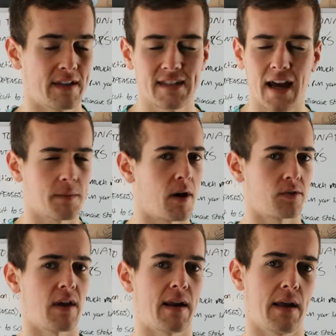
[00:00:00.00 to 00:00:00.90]
It's not
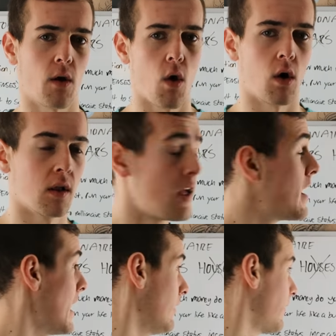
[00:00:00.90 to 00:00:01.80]
about that at all.
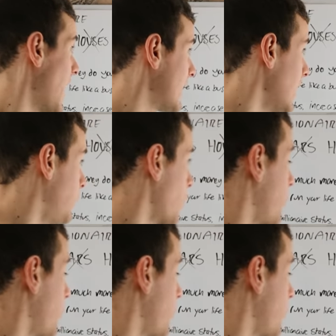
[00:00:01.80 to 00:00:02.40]
In fact, if